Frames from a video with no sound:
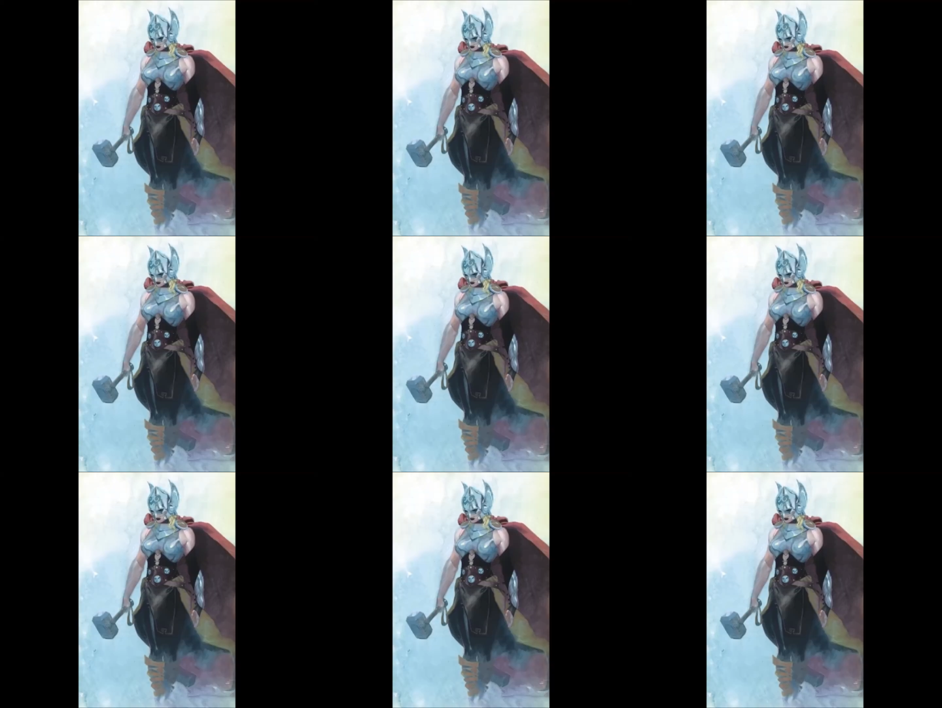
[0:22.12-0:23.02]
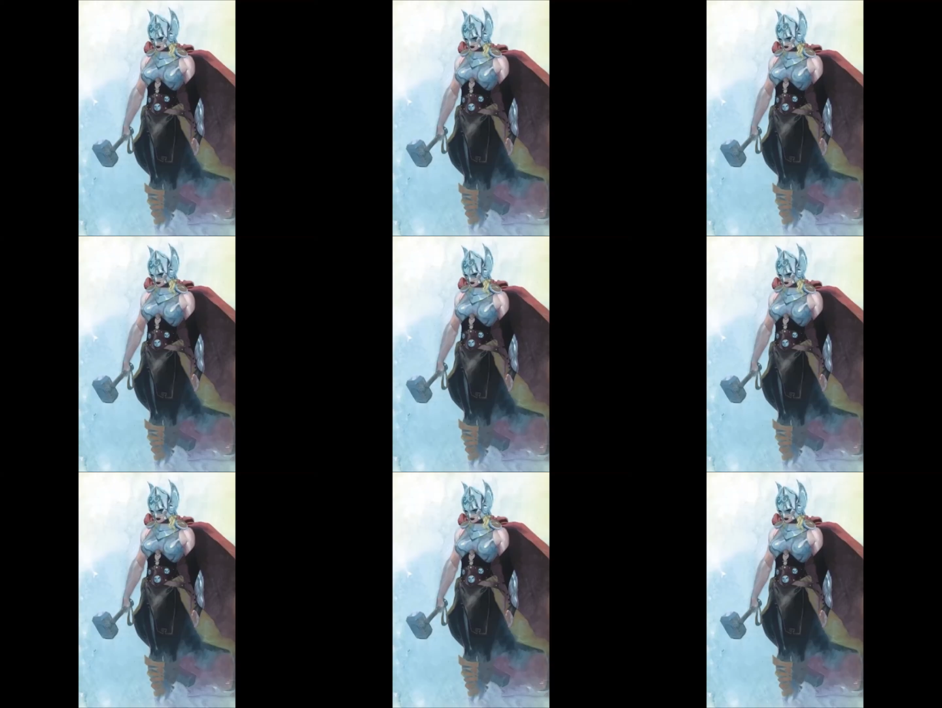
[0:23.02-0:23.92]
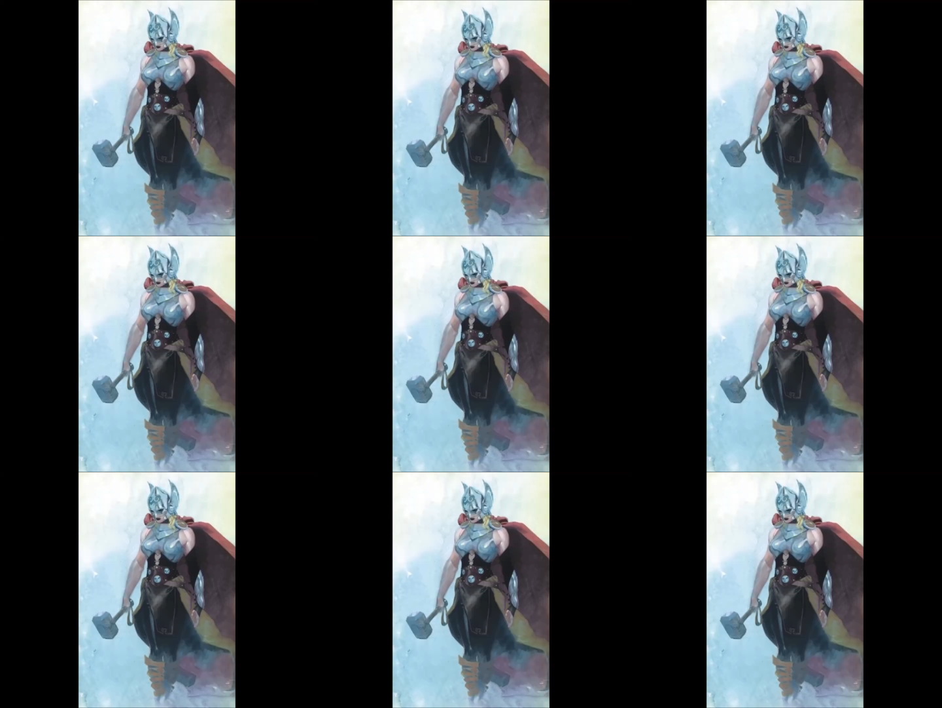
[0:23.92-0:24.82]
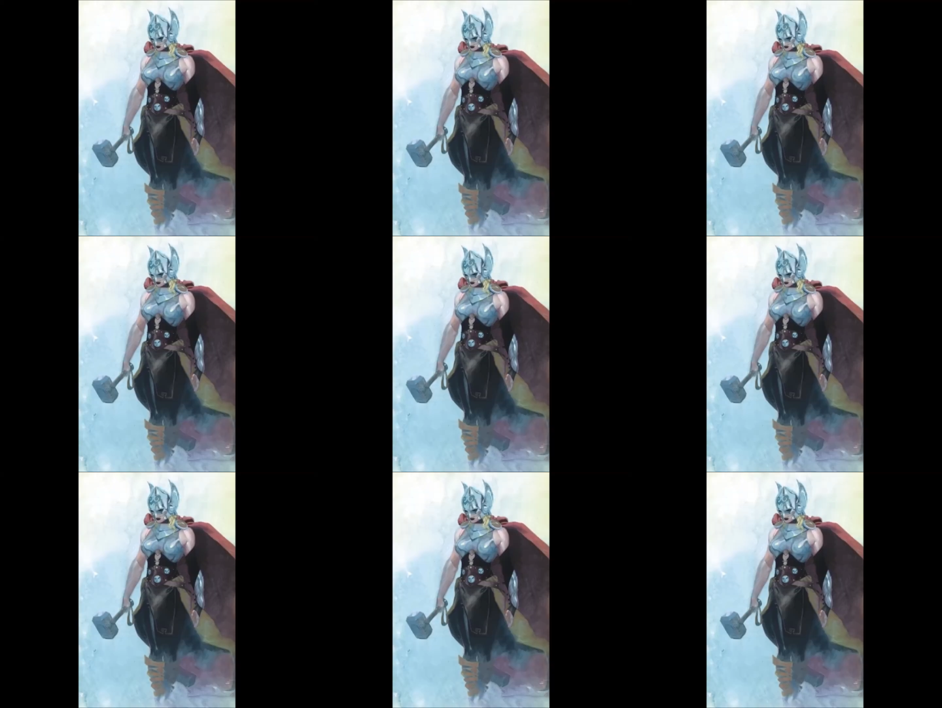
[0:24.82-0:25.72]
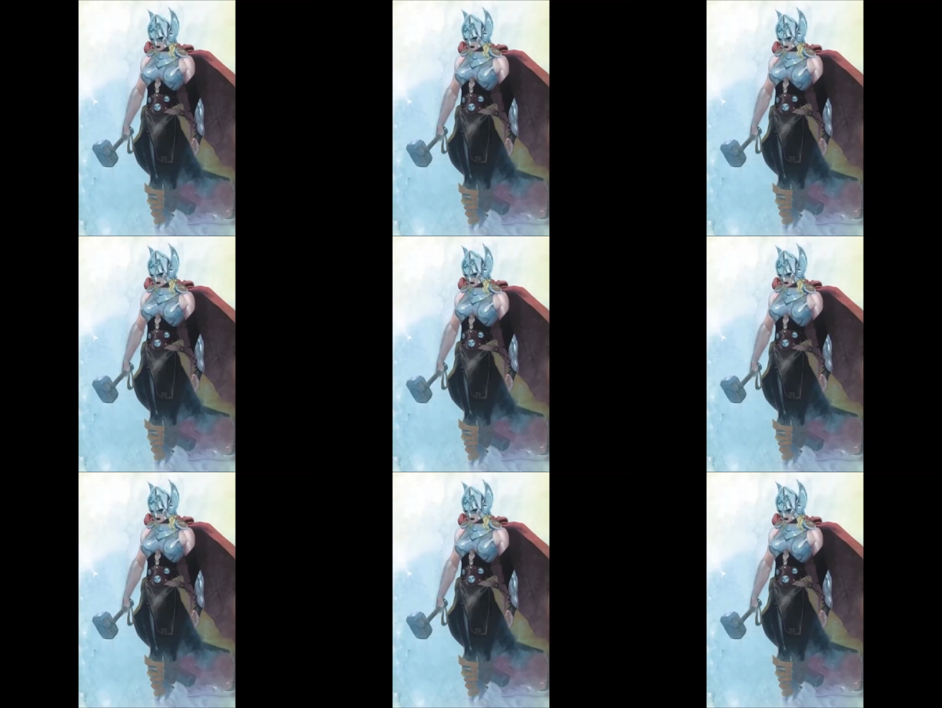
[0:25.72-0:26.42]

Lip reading: (no speaker visible)